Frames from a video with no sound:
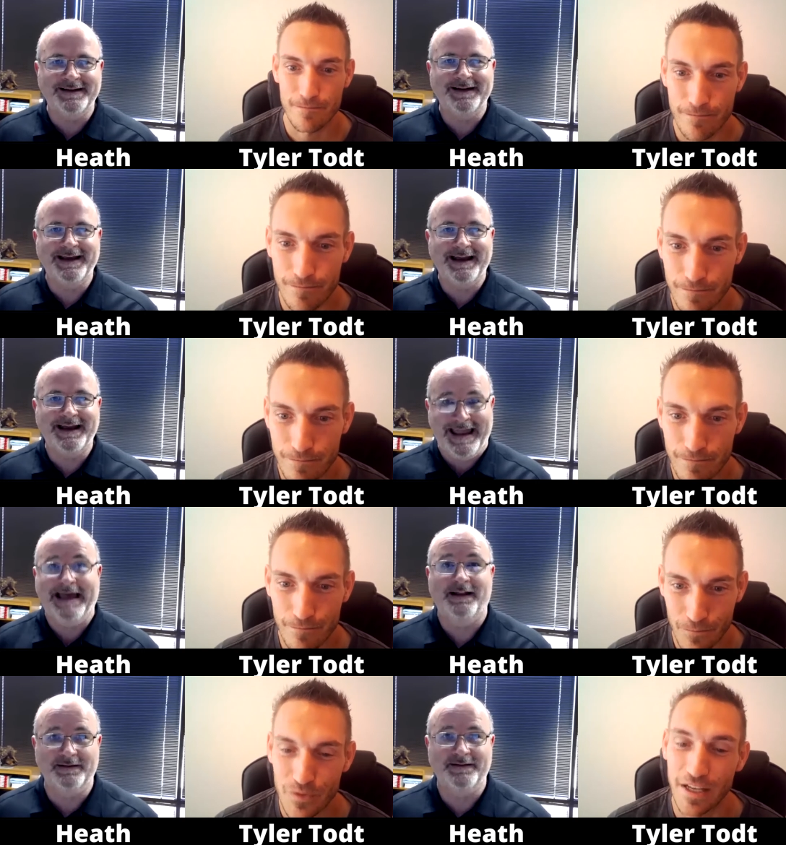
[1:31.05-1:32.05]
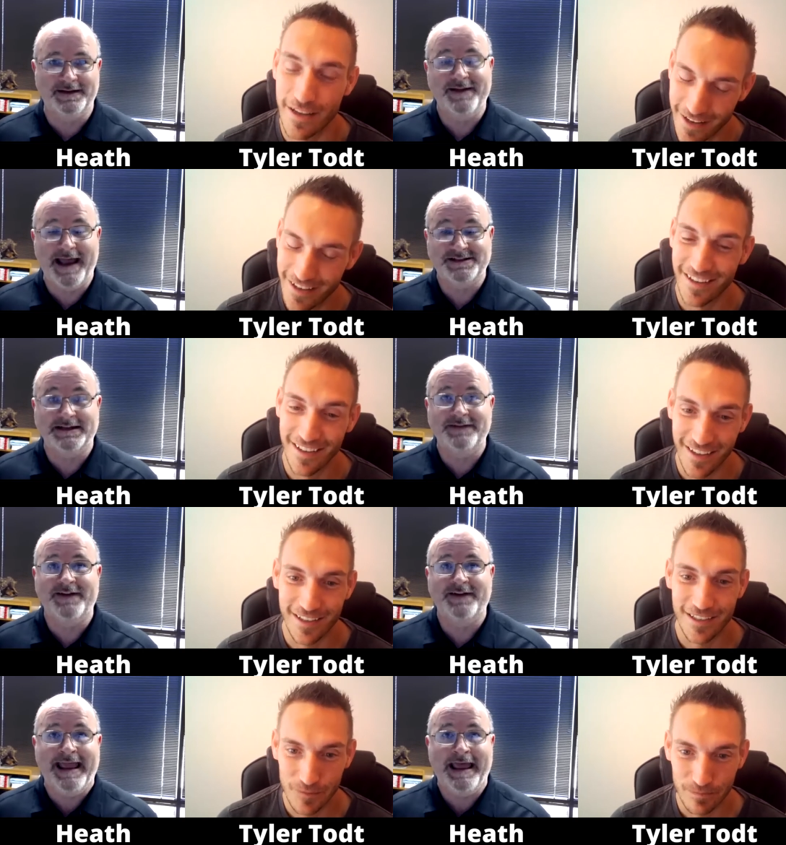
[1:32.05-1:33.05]
Speaker 1: a hell. They're li- actually living a
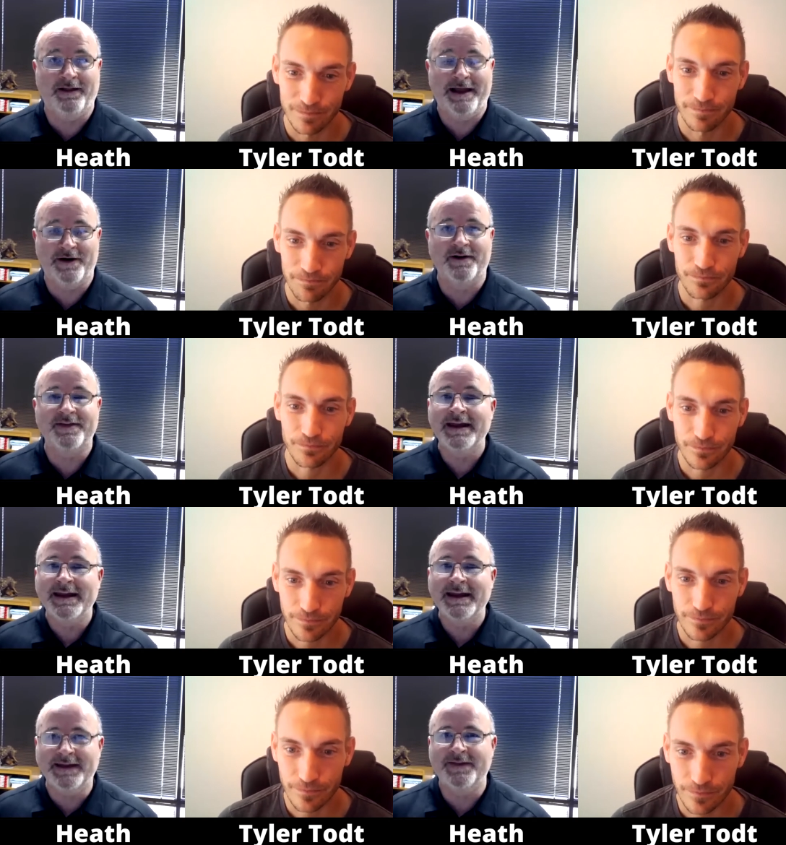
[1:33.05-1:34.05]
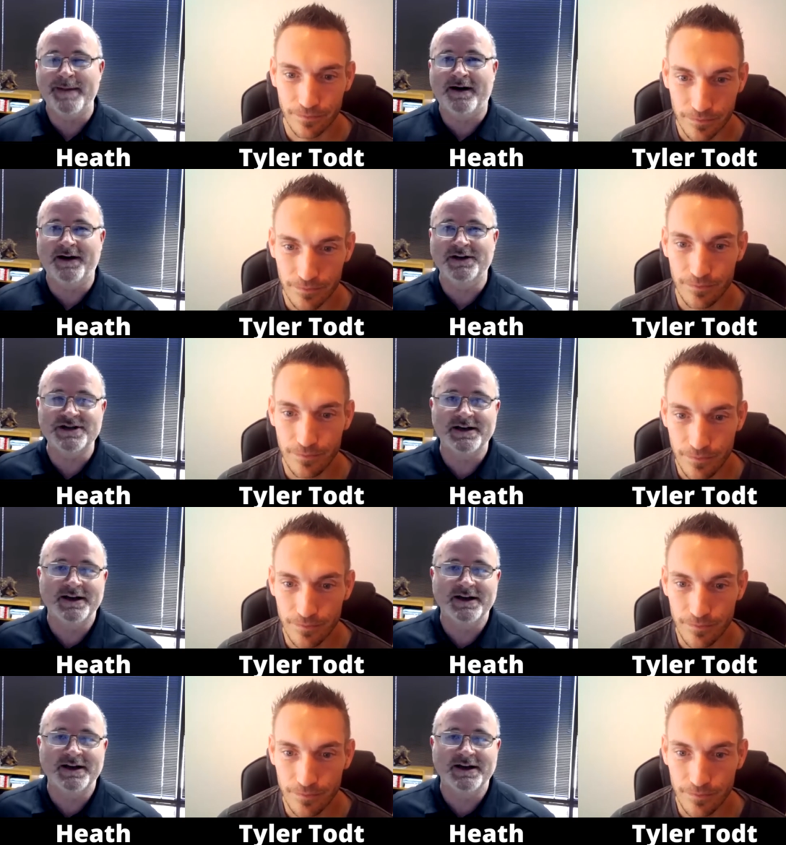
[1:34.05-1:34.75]
hell on earth in their marriage.